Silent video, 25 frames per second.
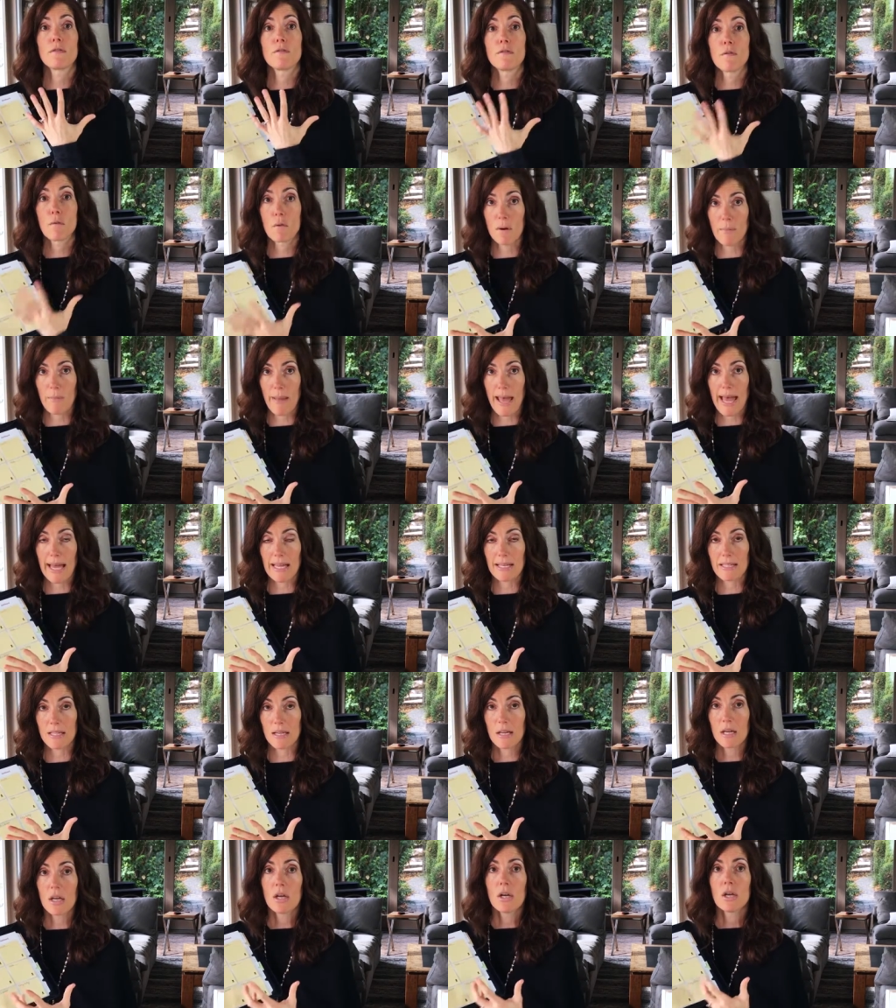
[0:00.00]
format.
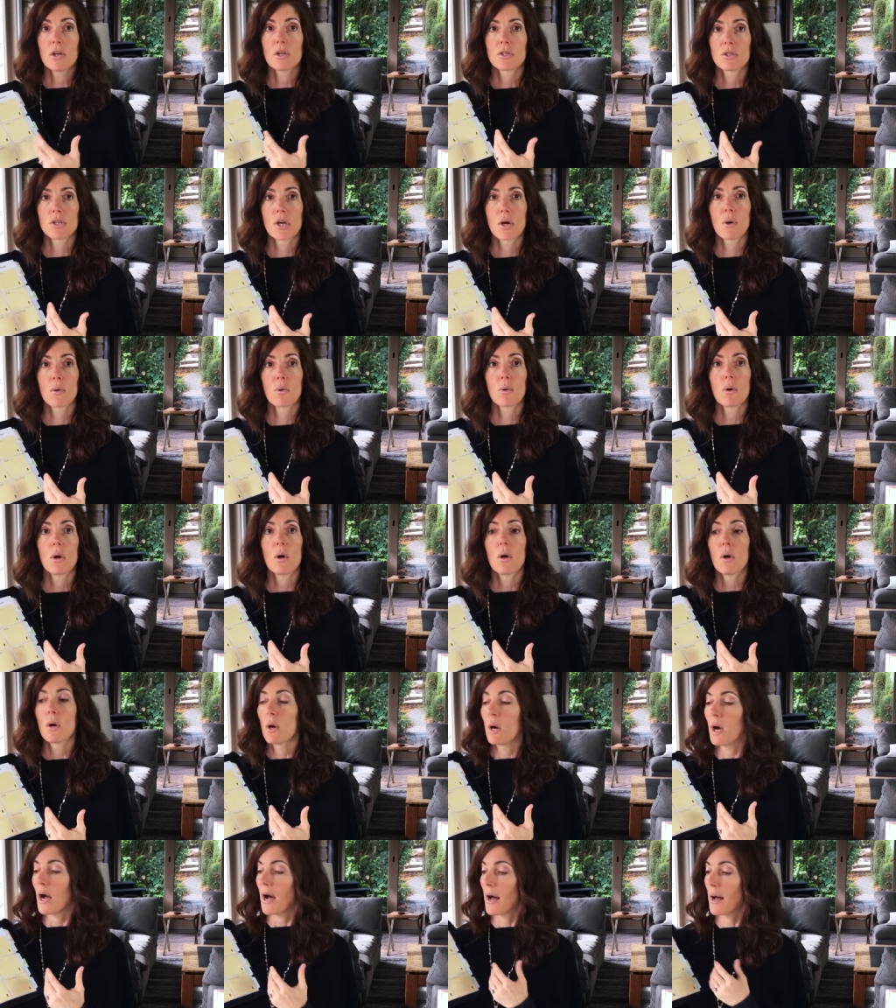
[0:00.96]
So
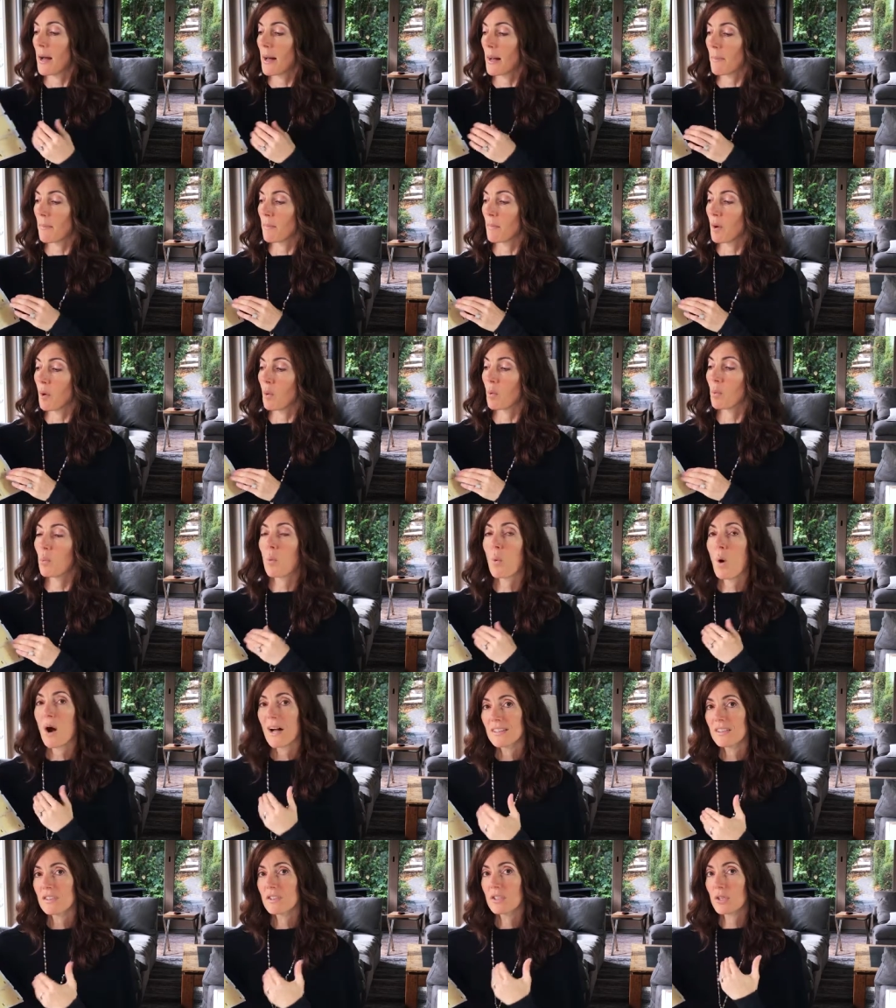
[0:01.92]

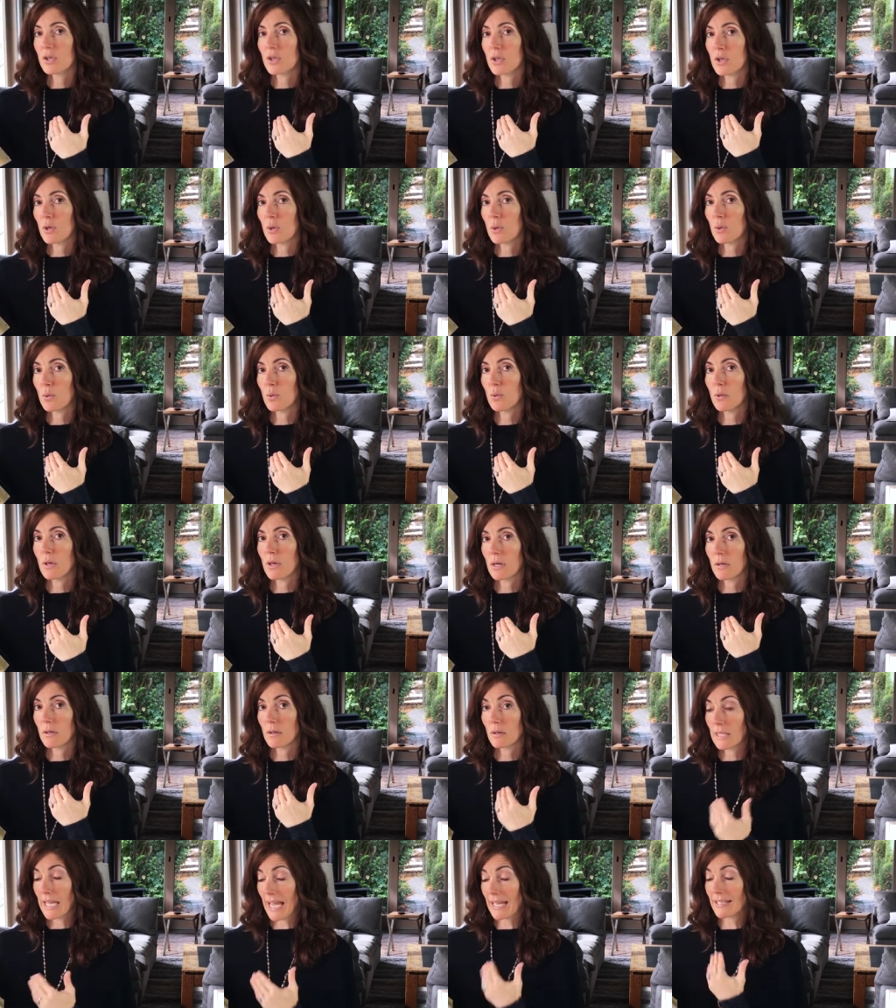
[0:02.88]
once you
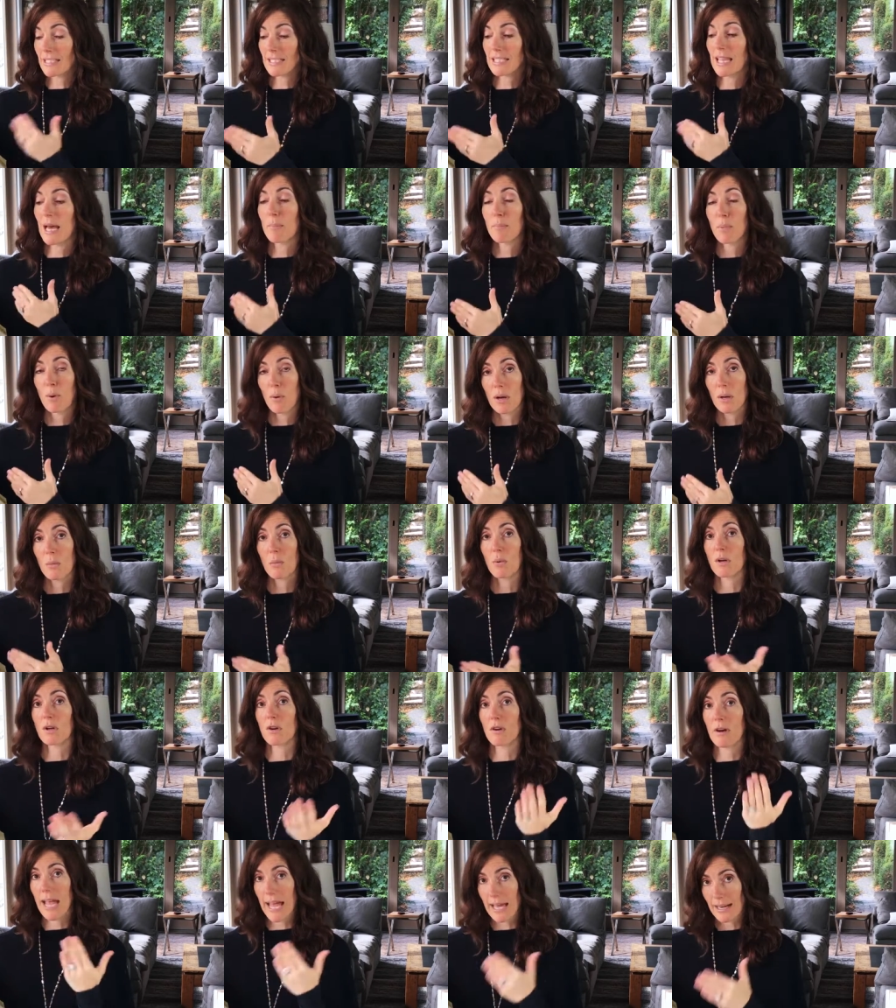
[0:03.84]
get to that point where
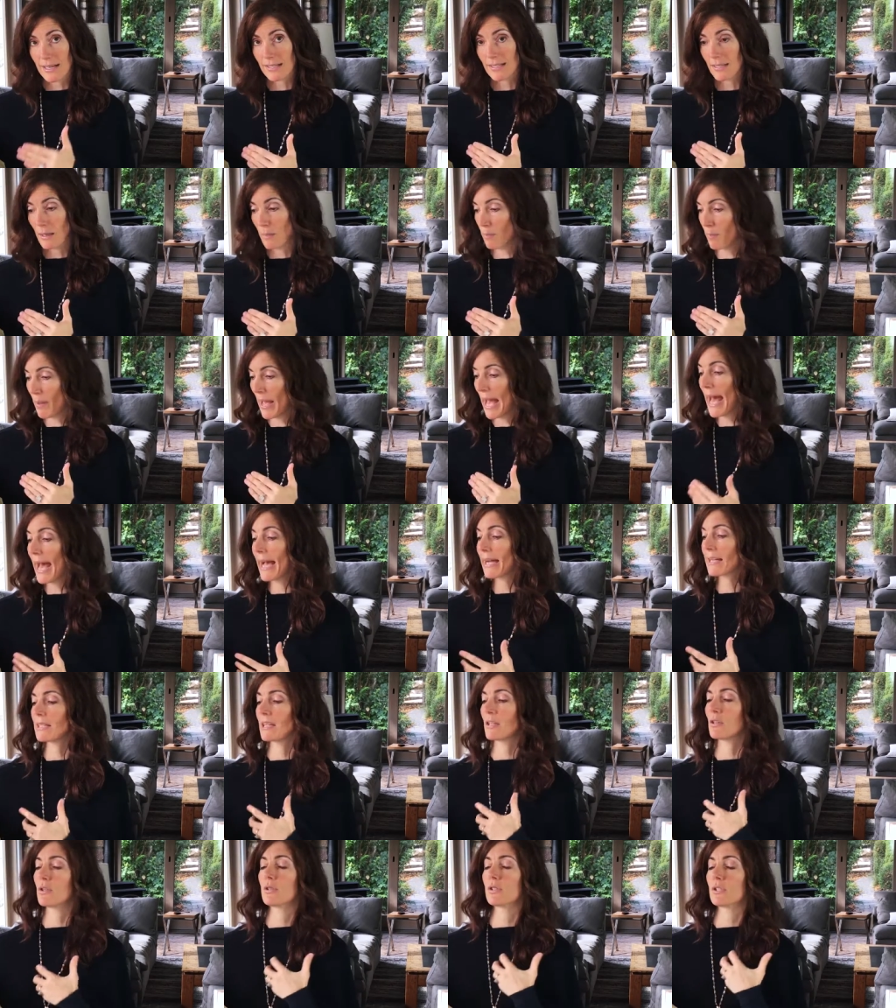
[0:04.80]
your head is
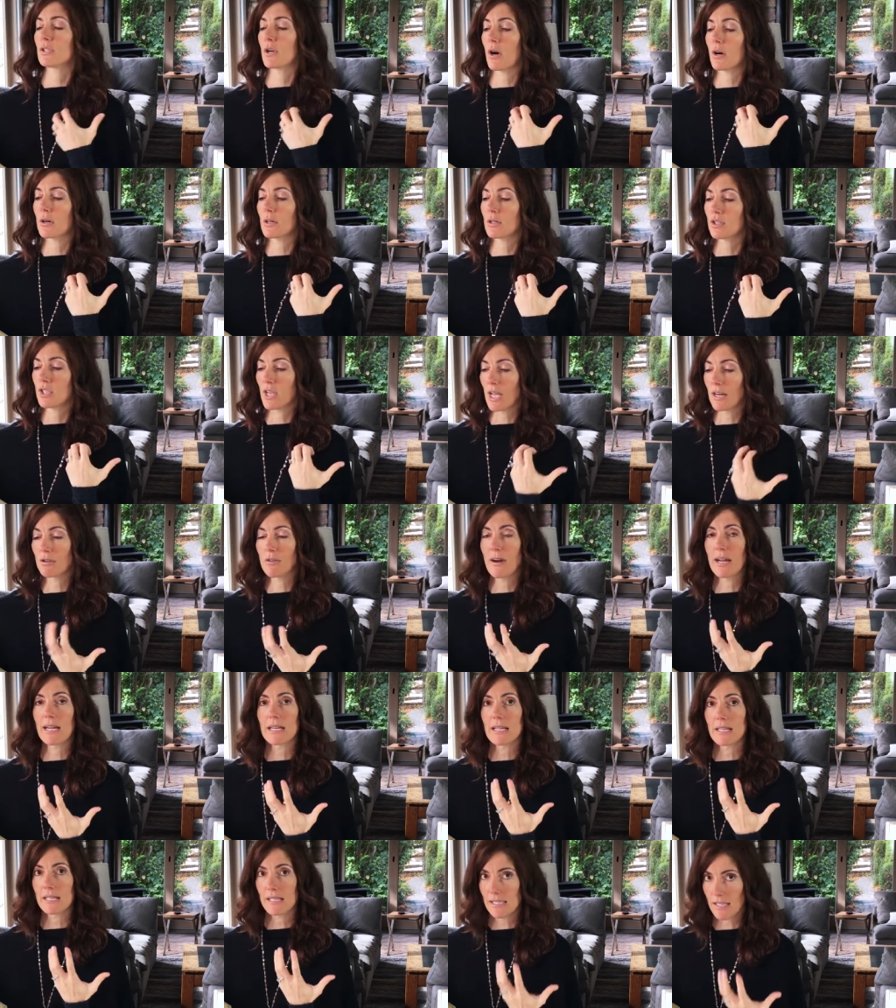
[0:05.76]
unpacked and you start
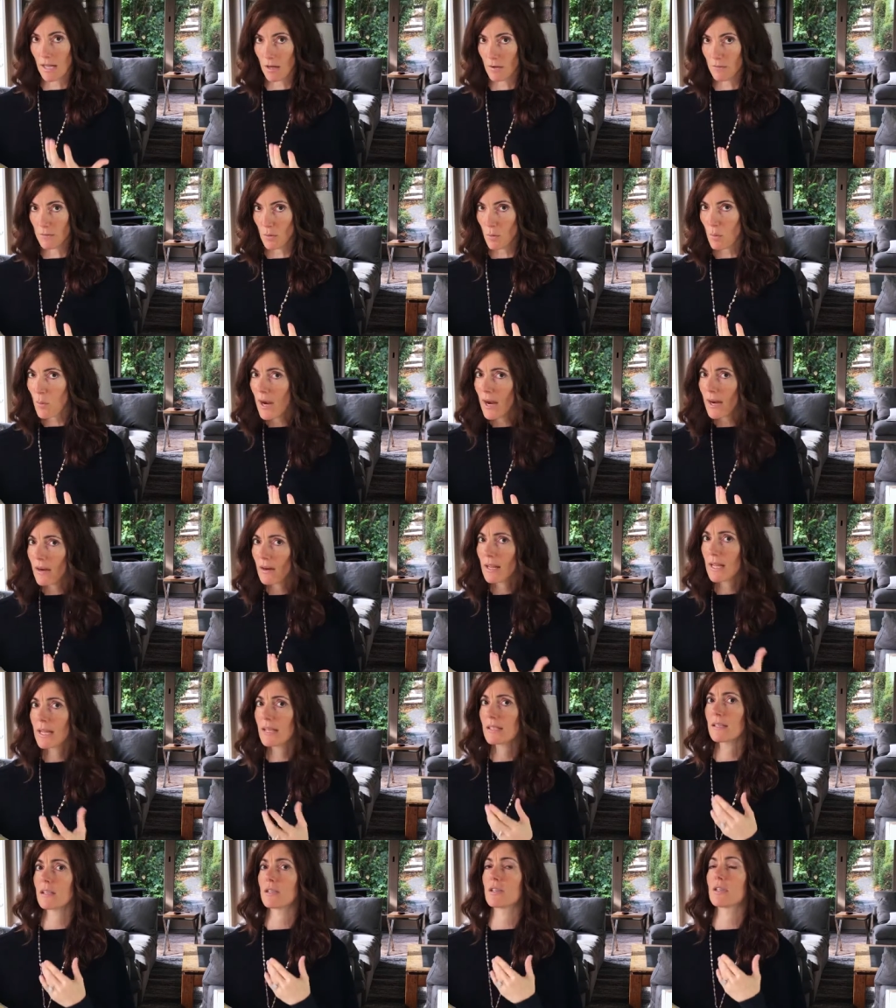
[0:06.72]
generating
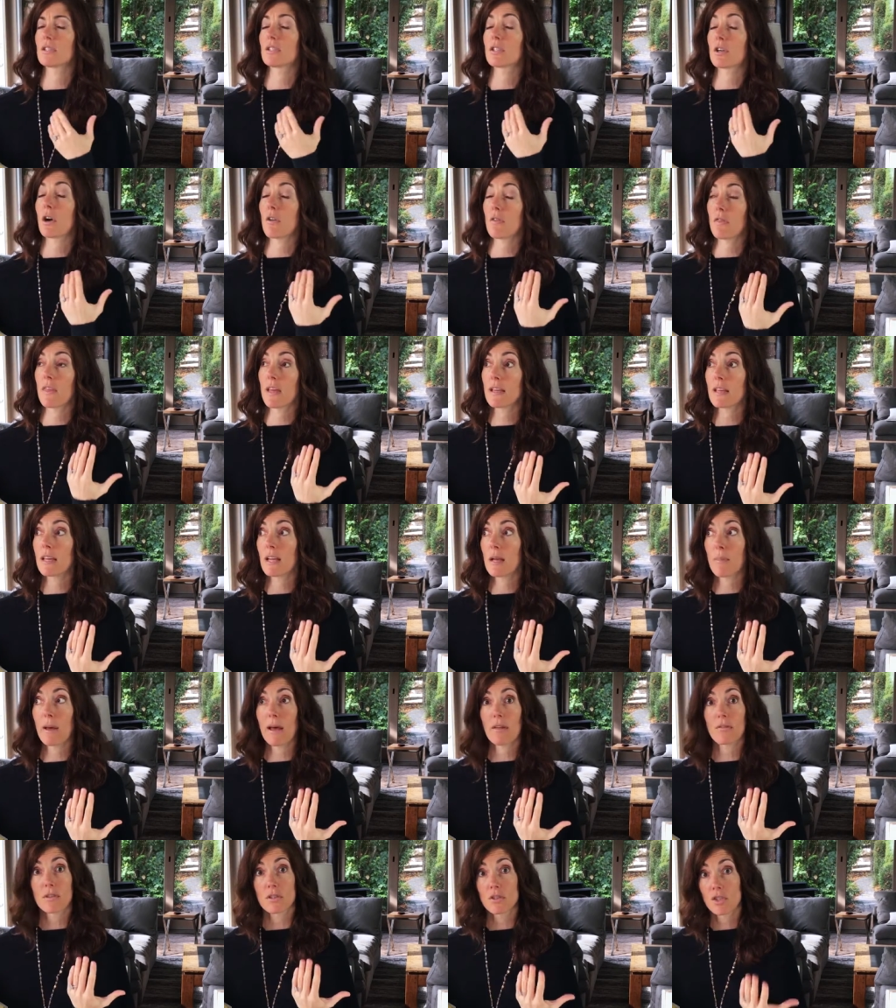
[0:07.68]
self-awareness and you start thinking
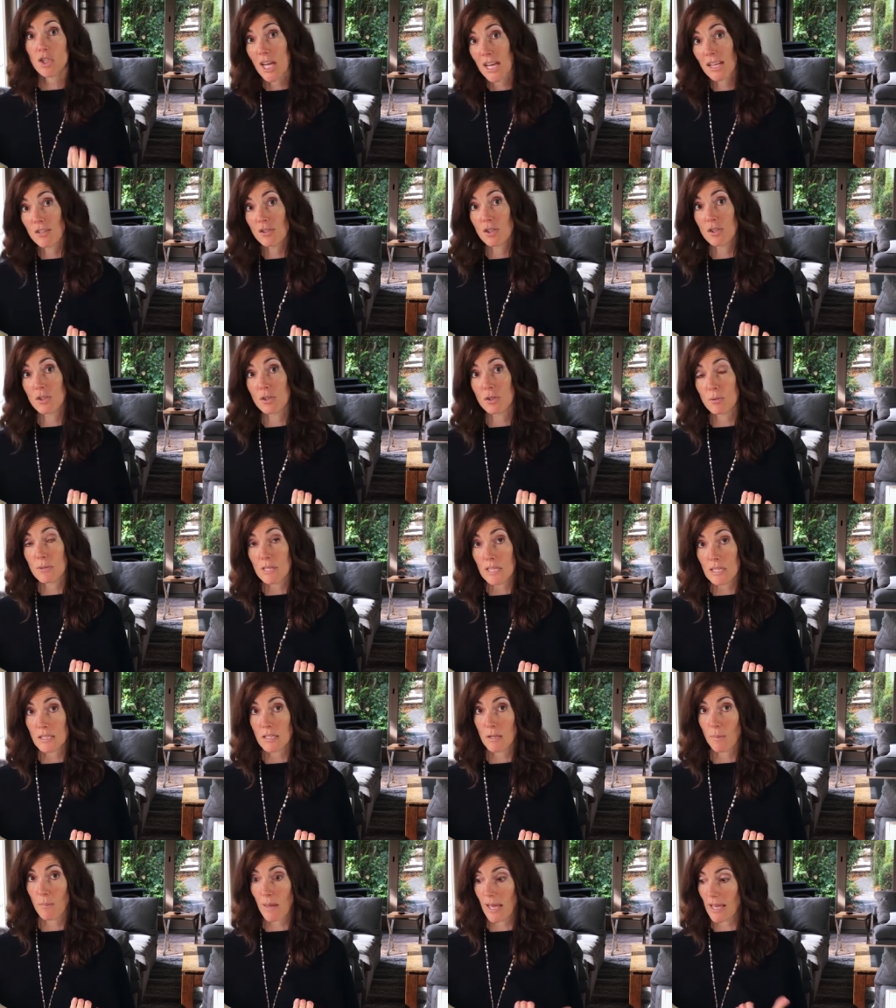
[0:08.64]
about the changes you
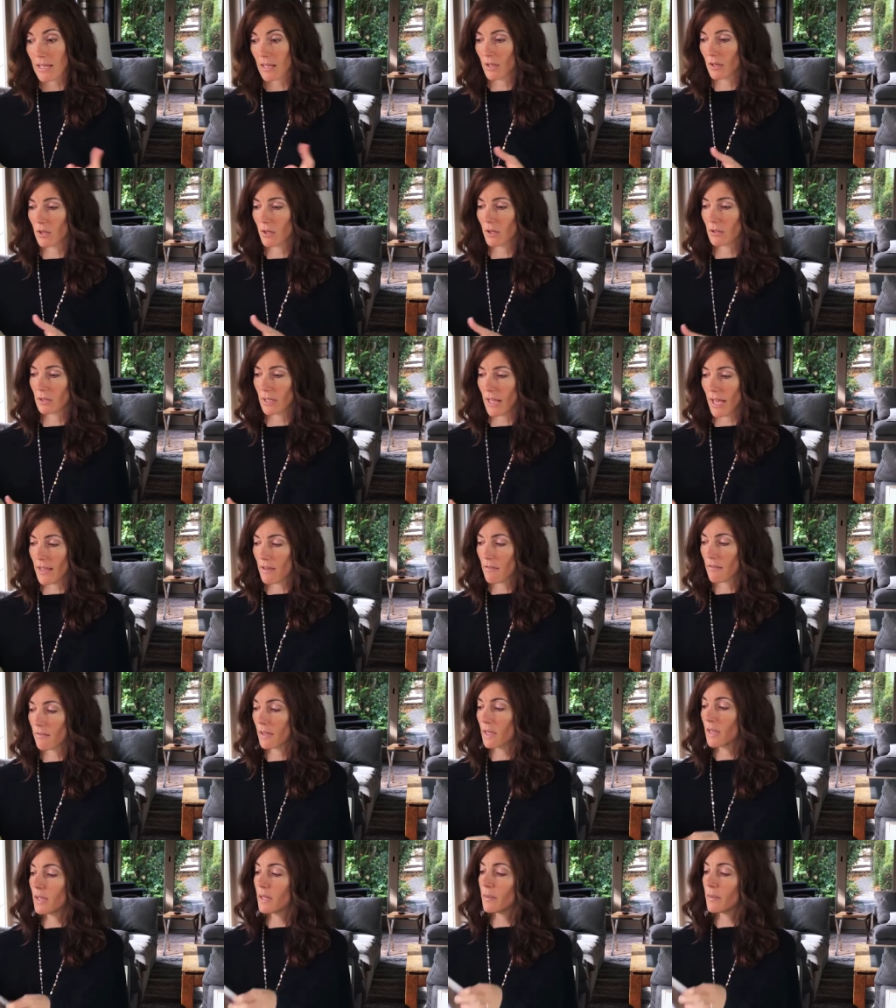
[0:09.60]
need to make in your life,